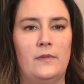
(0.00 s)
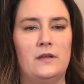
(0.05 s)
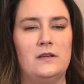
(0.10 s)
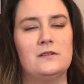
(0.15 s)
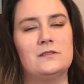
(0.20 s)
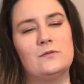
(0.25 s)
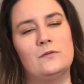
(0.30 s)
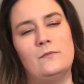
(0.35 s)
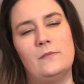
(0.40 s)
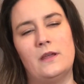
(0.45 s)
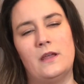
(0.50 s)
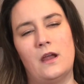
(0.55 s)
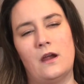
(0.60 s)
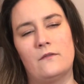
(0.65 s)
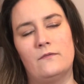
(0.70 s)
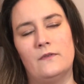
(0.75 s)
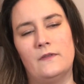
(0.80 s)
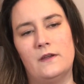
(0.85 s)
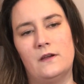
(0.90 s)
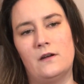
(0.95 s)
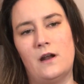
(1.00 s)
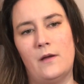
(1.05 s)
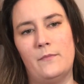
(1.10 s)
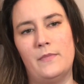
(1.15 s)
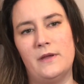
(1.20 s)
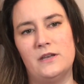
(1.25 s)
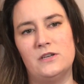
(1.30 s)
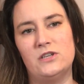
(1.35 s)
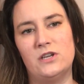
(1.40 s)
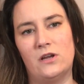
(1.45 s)
You just want to be careful that you're not
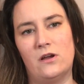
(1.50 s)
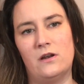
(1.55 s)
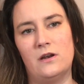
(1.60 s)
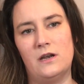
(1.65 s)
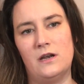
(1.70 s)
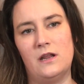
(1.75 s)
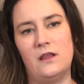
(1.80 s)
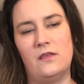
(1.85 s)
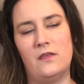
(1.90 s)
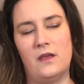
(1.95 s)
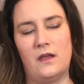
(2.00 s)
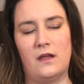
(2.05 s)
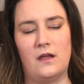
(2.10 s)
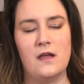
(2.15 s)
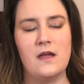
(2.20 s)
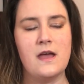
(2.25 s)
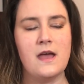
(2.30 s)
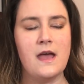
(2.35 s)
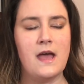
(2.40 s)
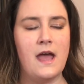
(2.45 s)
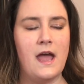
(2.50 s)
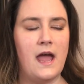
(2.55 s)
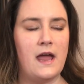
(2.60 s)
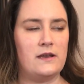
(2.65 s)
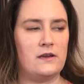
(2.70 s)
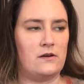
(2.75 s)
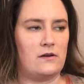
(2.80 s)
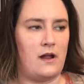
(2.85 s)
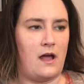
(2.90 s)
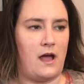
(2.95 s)
pinching on anything and
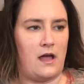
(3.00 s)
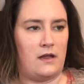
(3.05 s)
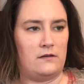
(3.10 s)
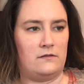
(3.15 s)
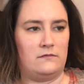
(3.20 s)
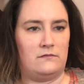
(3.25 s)
you're not,